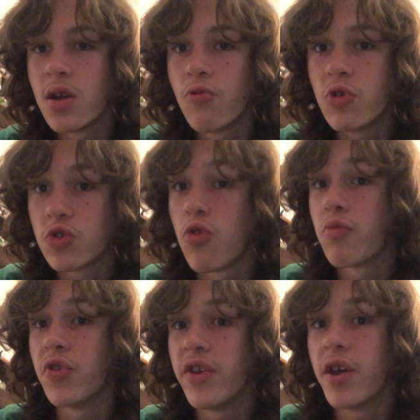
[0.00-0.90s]
which
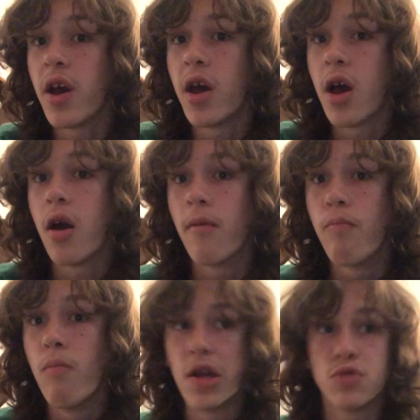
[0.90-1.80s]
normally a
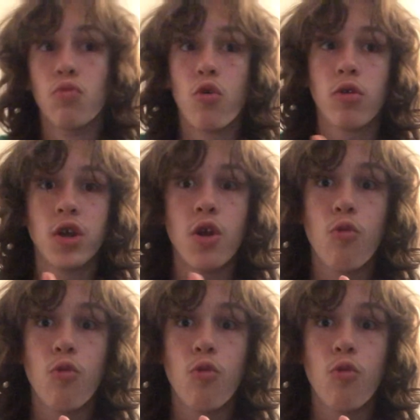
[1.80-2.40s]
much more, you know,